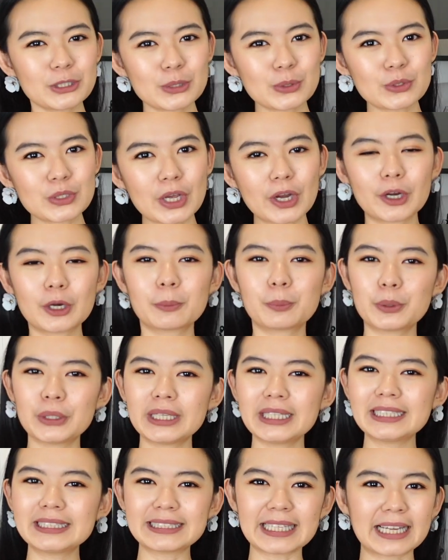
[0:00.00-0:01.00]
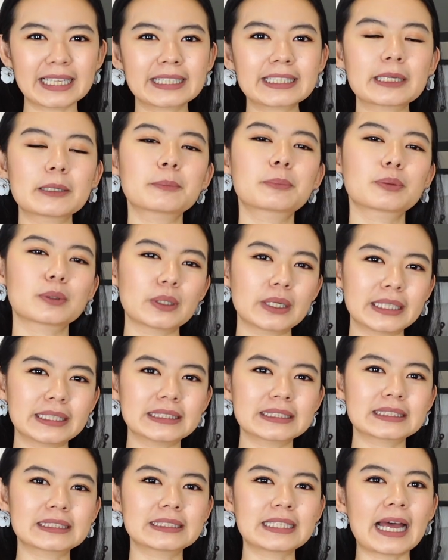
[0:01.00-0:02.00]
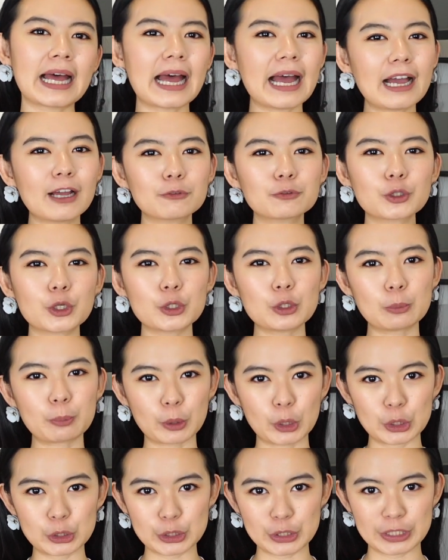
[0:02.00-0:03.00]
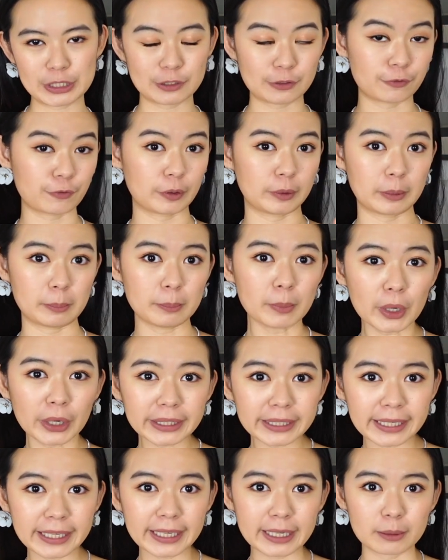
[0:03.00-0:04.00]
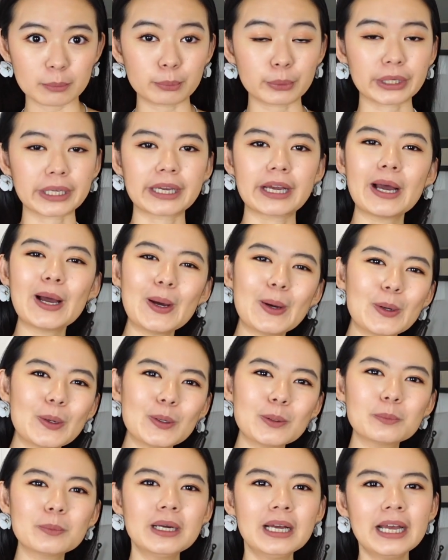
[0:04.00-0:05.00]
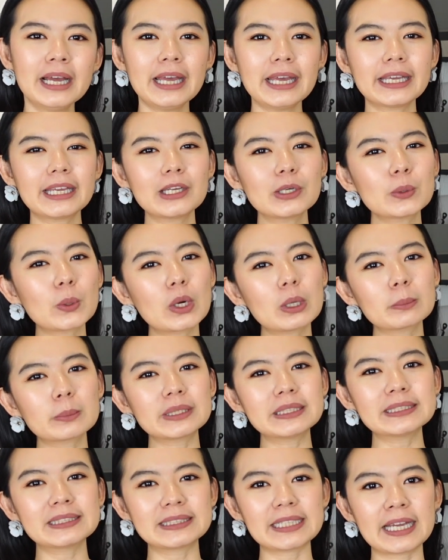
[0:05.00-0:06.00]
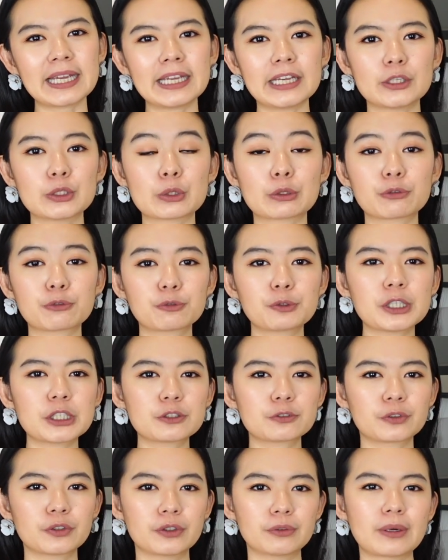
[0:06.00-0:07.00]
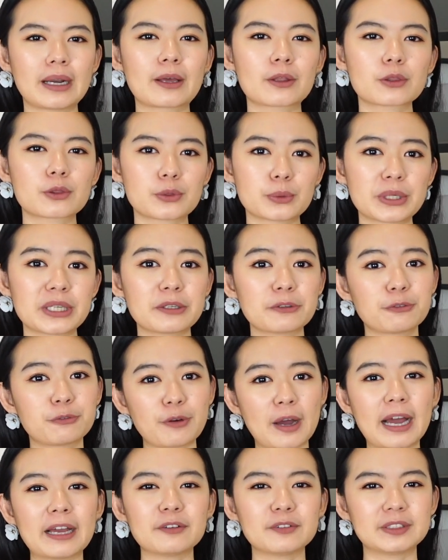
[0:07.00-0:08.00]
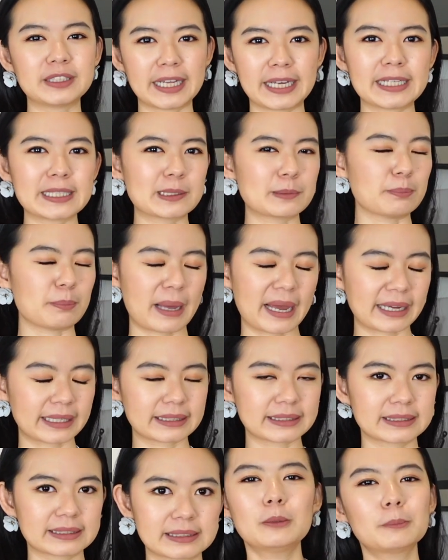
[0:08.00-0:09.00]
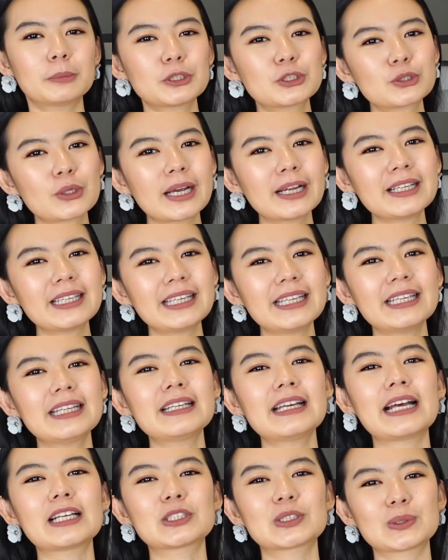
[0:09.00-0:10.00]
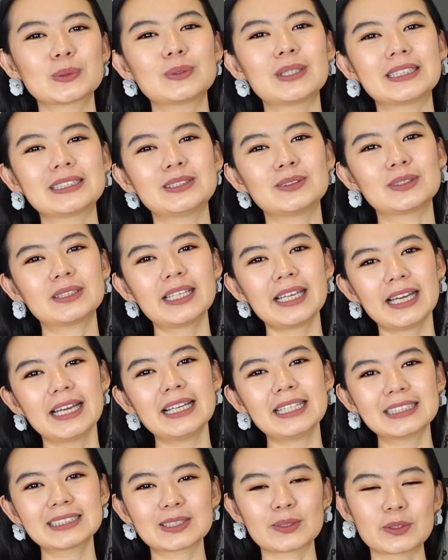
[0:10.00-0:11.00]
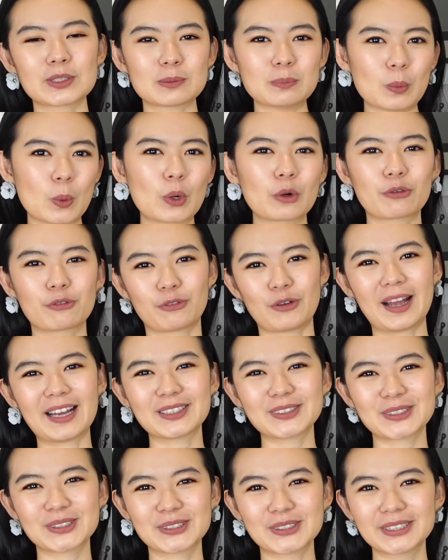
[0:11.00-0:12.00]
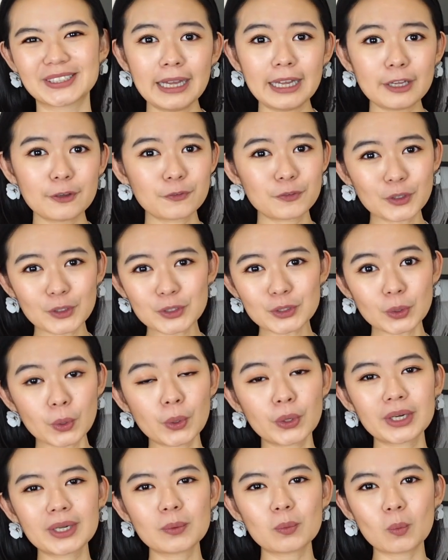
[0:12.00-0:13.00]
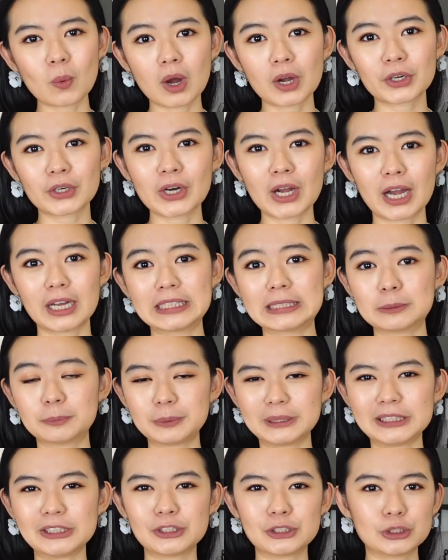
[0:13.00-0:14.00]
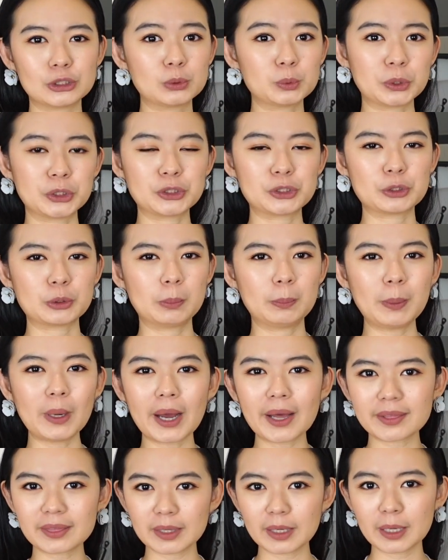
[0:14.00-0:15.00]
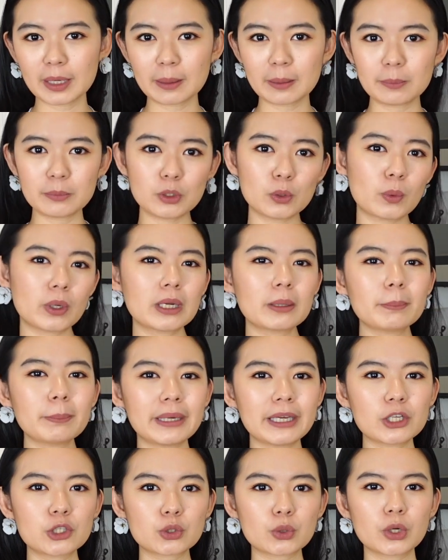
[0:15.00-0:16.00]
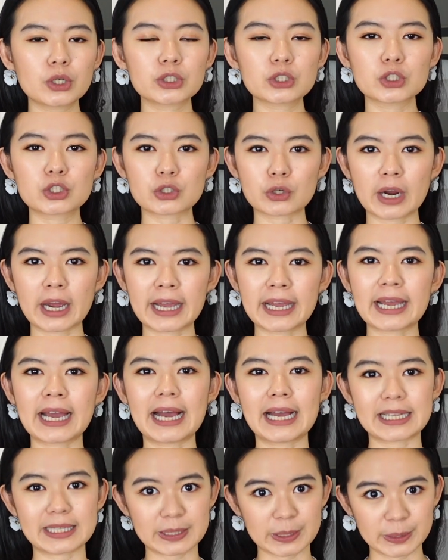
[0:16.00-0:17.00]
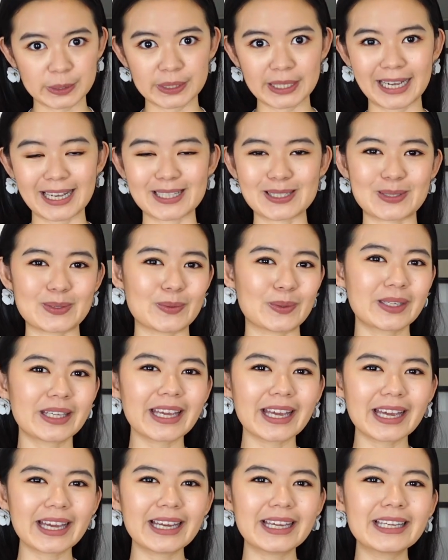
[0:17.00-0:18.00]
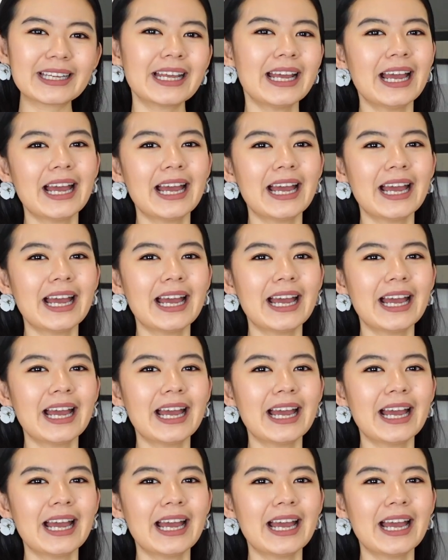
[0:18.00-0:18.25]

shoots are pretty delicate plants that after you purchase it from the market and bring it home, it can normally stay in your fridge for around 3 to 5 days max. But try to eat it as soon as you can so it's more fresh. If there's already water on the pea shoot when you bought them, you want to make sure to dry it as good as you can